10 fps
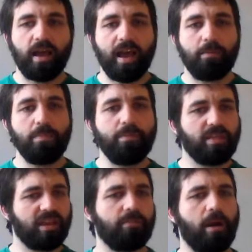maybe
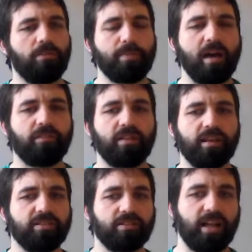think about them having
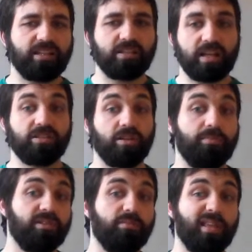this. That's going to be
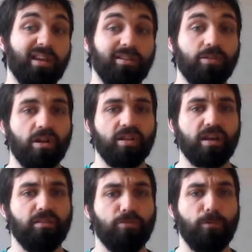something that they
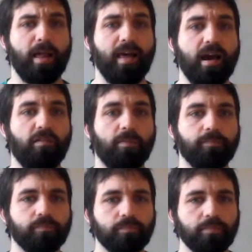could well have.
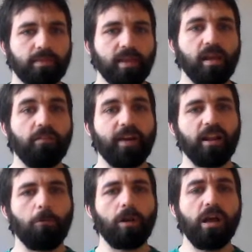
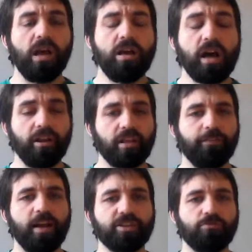Final one, another
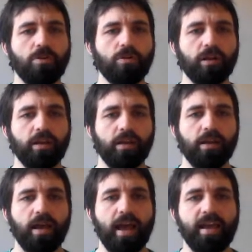Flash Rogue.
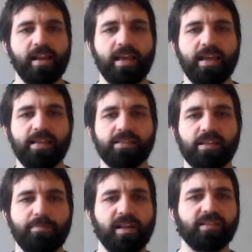It is
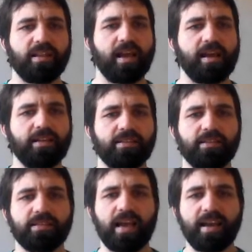Niminus
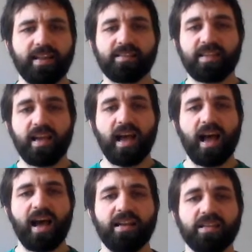Skydancer,
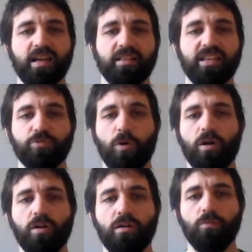and this
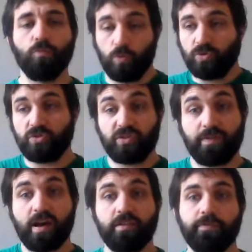one won't
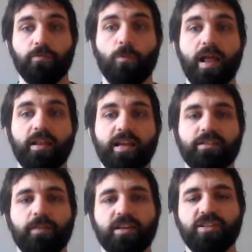survive when it's
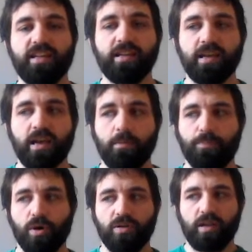flashed in,
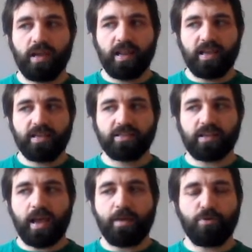but it is
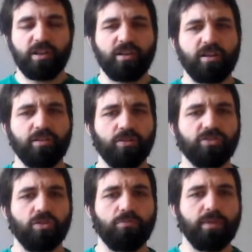pretty good. It
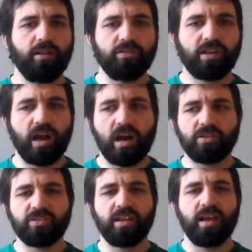also mills
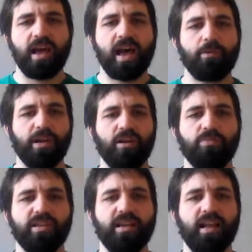cards when it comes
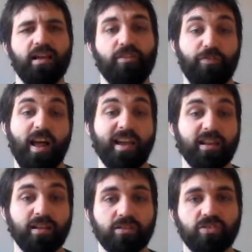in. It's
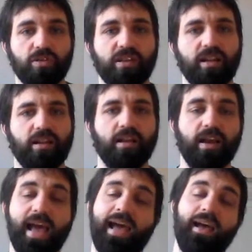flying, so it can
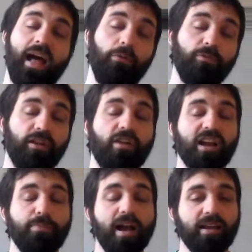help with the
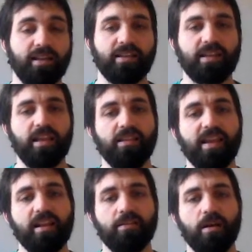crackback and
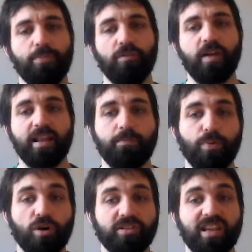get it above any
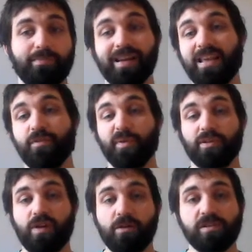blockers that you might leave up on the
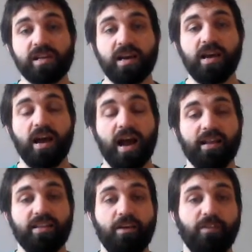ground, and
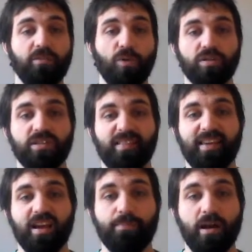definitely one to
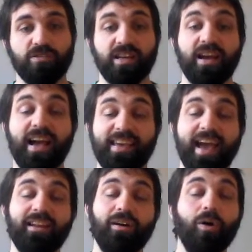think about.
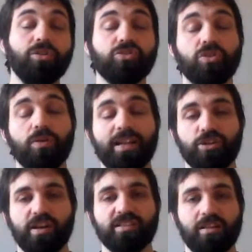Again, also it
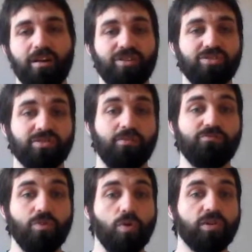triggers a lot of those
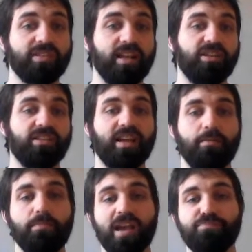rogue synergies that
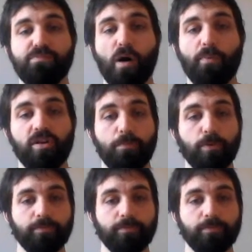might be popping up.